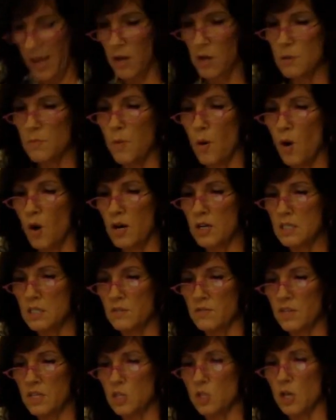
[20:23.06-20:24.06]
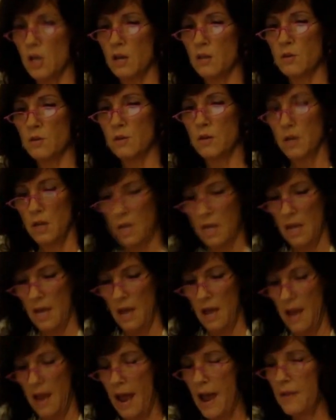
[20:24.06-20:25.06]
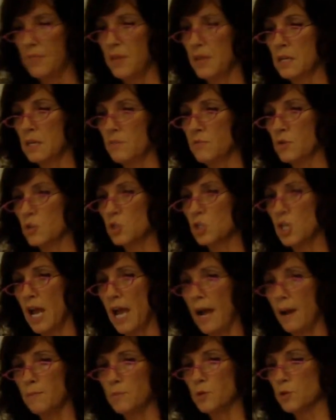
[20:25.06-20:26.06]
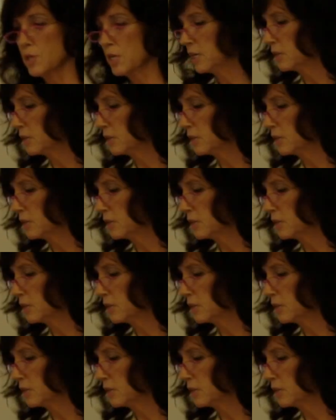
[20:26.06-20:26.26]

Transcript: counterparts of each other. At the end of your chapter,